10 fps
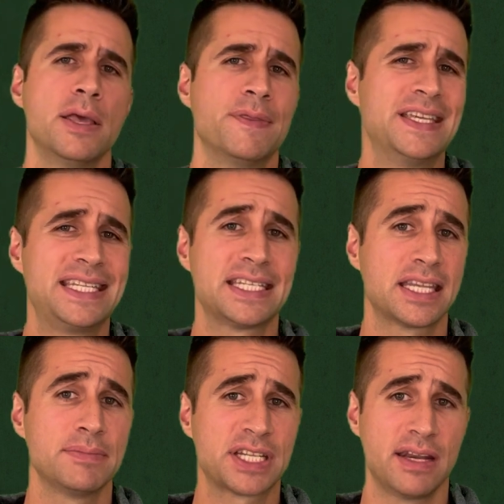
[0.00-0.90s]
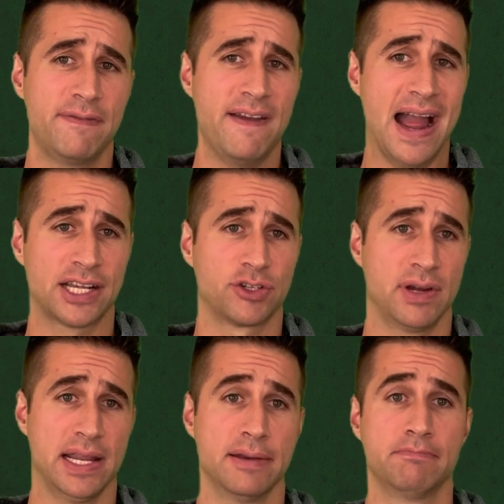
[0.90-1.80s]
The system's going to factor
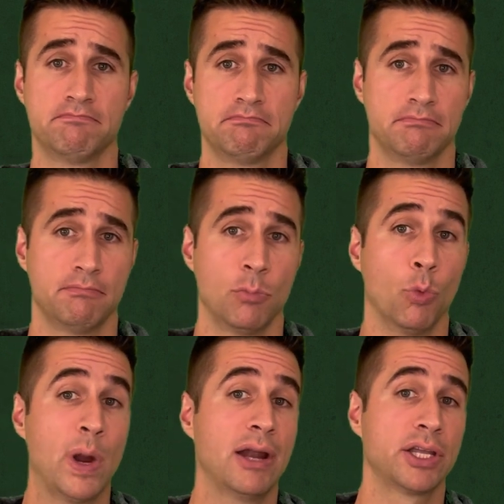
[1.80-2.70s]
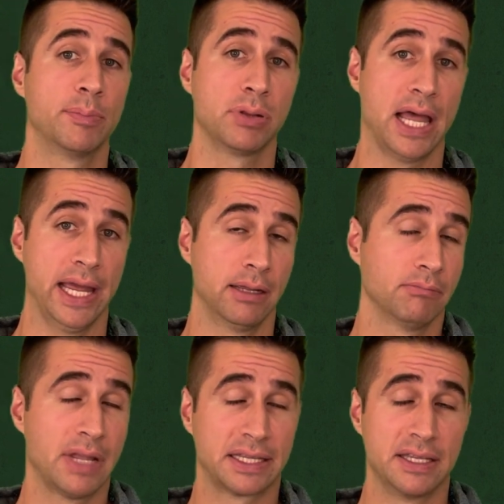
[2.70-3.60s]
in where you play,
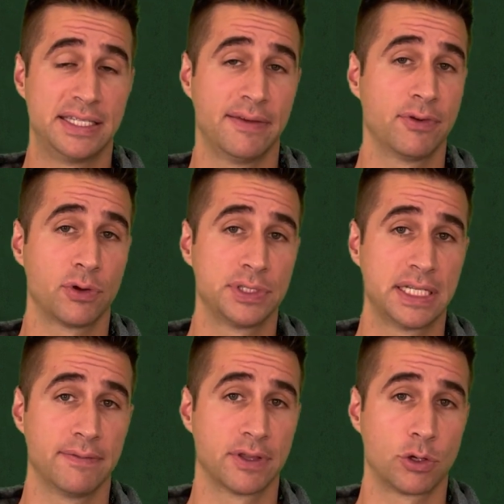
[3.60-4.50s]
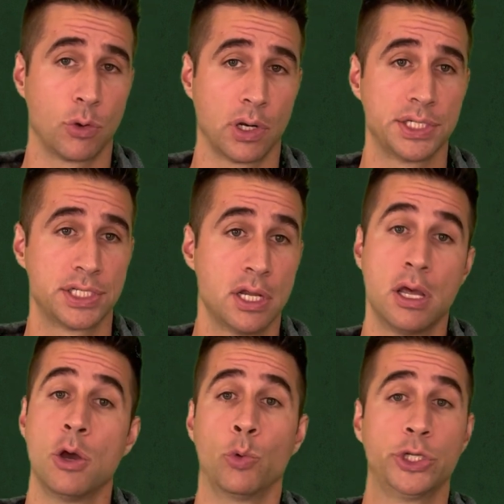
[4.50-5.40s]
like the difficulty of the course,
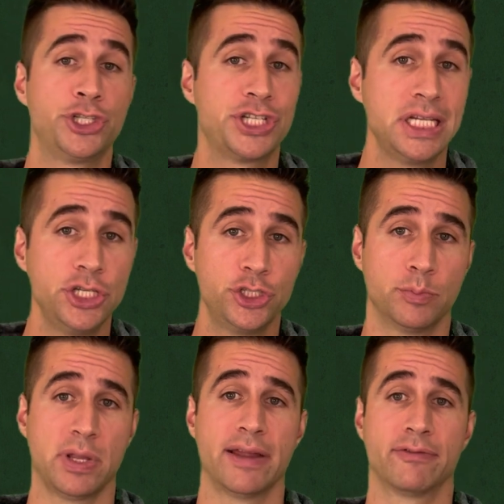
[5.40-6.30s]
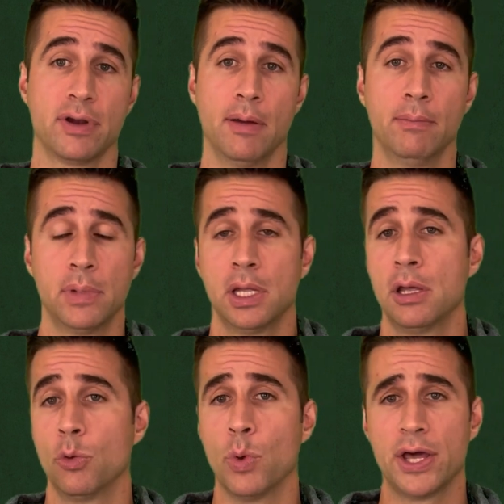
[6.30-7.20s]
which tees you play from,
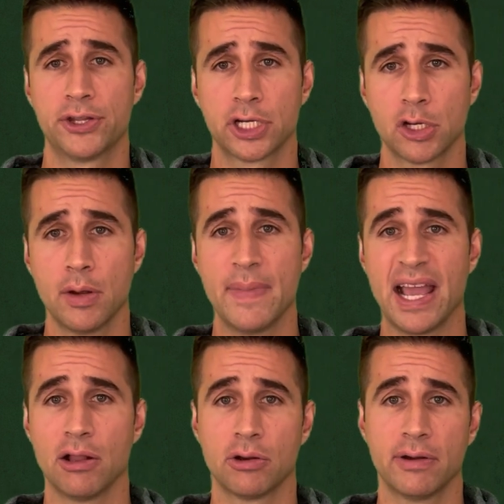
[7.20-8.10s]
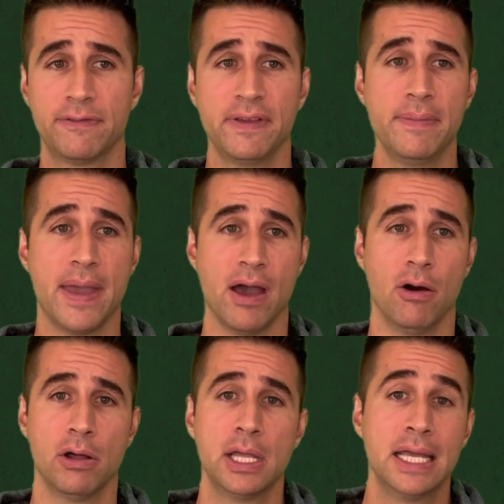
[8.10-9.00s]
whether you're a male or a
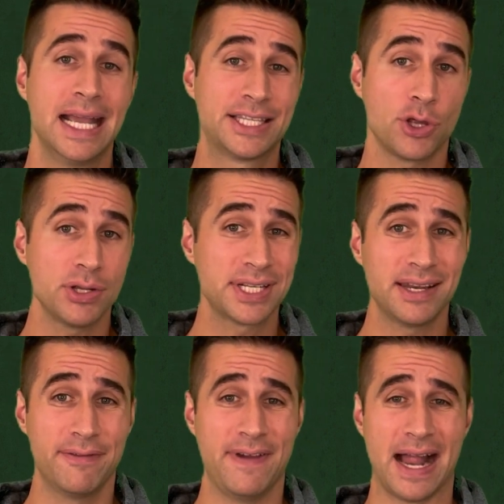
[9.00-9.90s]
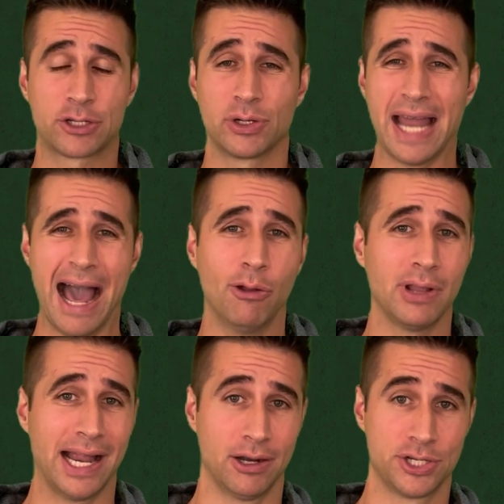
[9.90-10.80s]
female. It's also going to factor in
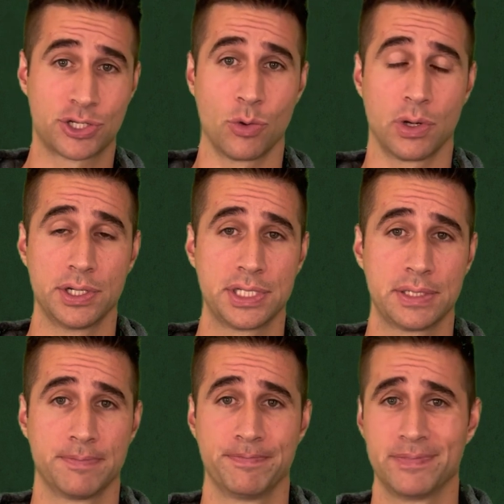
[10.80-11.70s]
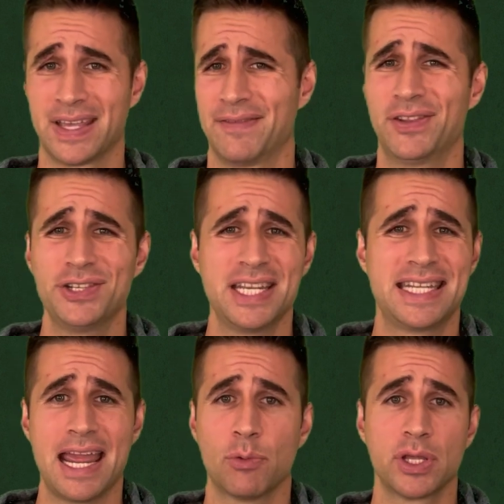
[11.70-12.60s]
outlier scores. There's a
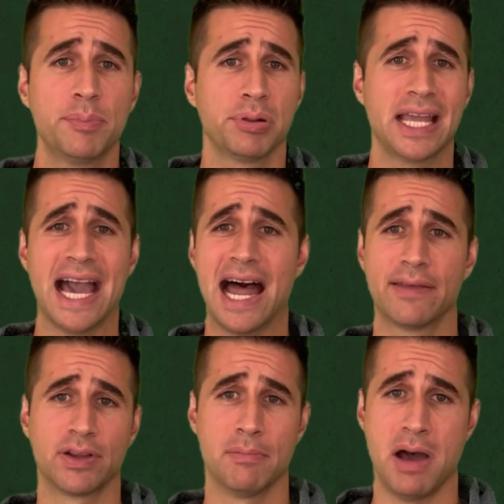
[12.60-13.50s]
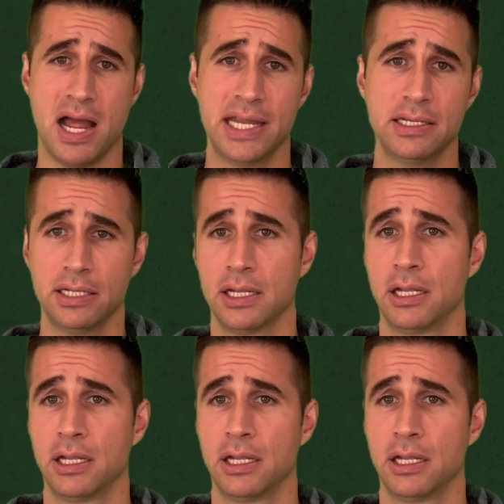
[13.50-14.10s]
day where you play out of your mind,